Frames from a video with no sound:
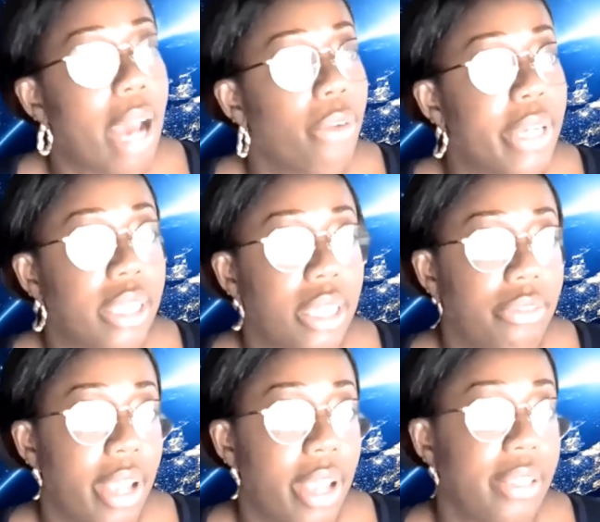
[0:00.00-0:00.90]
recent
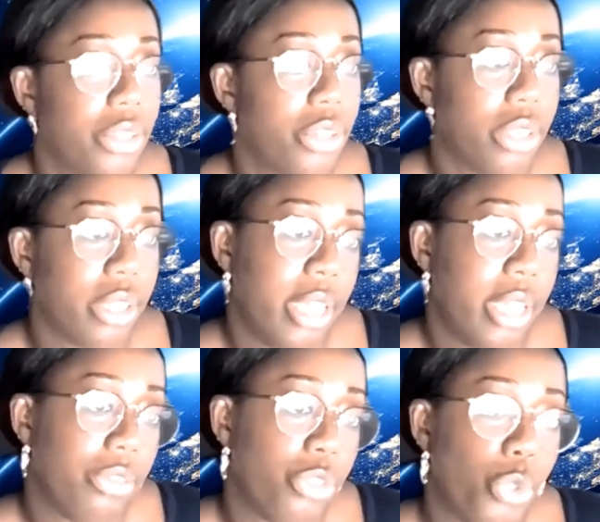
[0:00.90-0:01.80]
events such as the
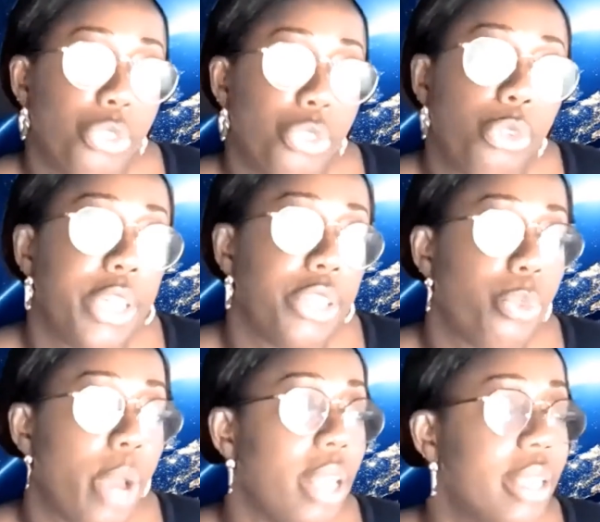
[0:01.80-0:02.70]
killing of George Floyd, as
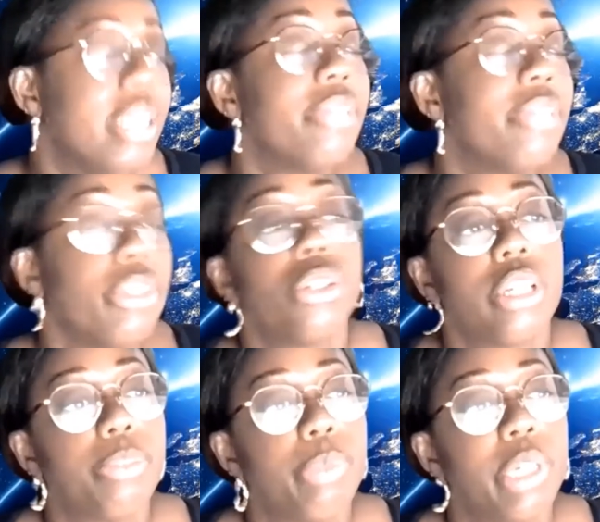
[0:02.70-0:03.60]
well as individual
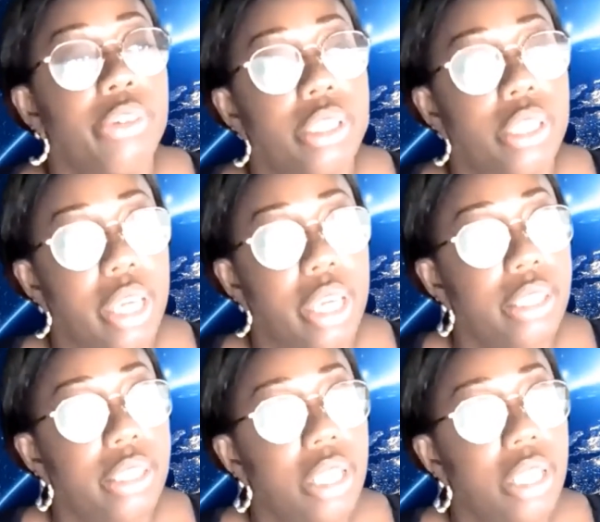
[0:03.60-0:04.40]
experiences,